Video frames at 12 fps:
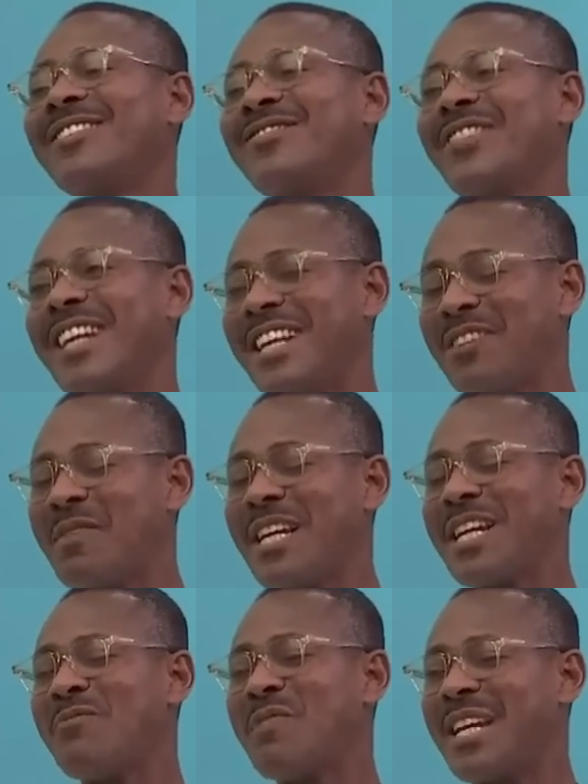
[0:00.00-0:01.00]
Many,
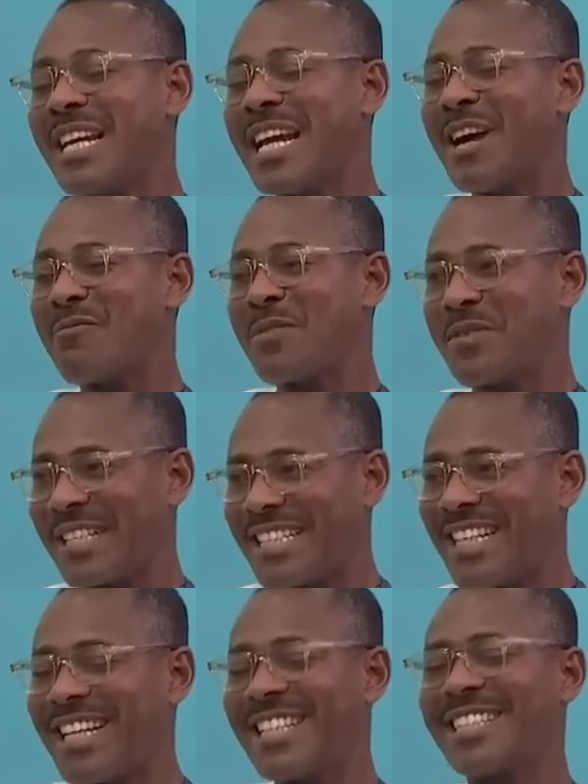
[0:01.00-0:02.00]
many, many happy
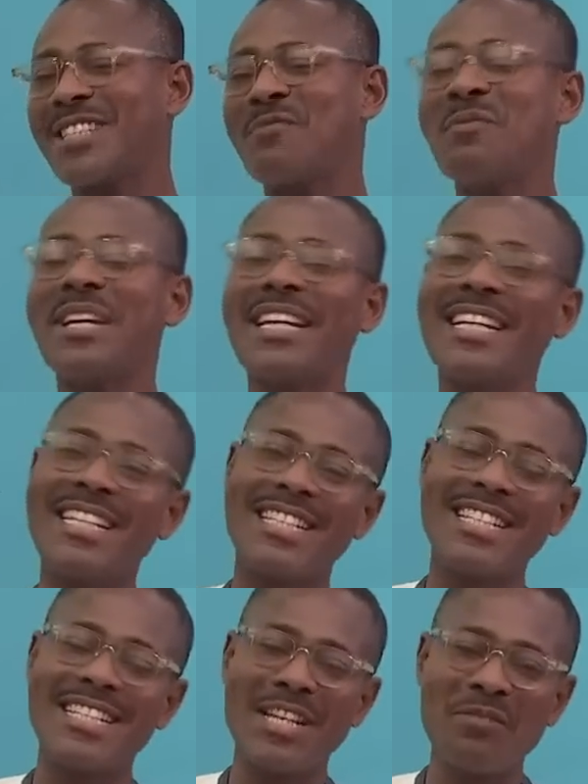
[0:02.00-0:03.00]
returns. May
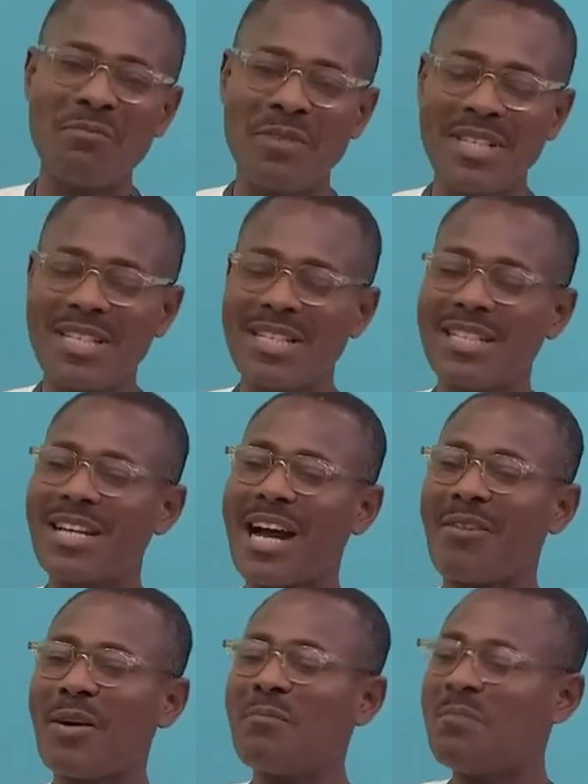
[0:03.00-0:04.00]
this year be
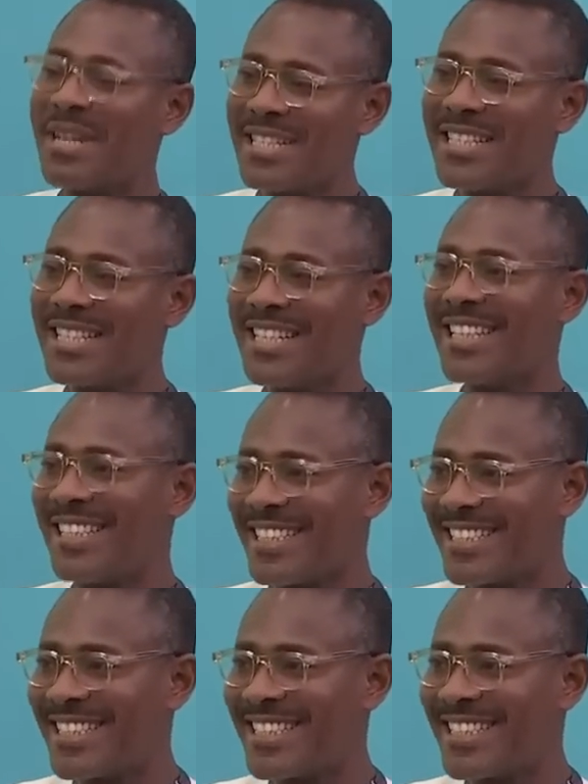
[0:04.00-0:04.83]
our best year yet.